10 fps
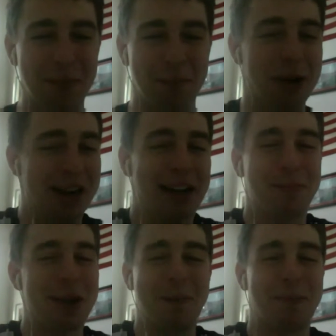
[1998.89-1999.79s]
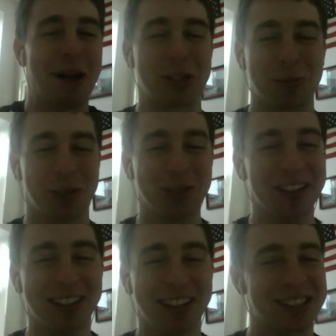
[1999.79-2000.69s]
but it'd be impossible
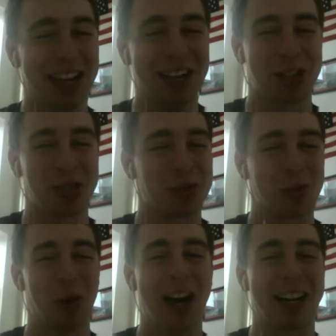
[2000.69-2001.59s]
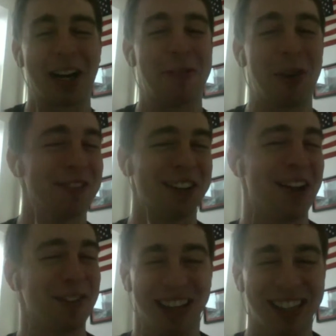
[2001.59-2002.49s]
because I just would want to get involved in
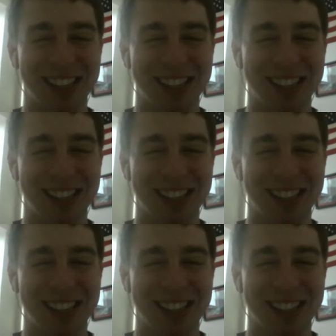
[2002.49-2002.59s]
everything.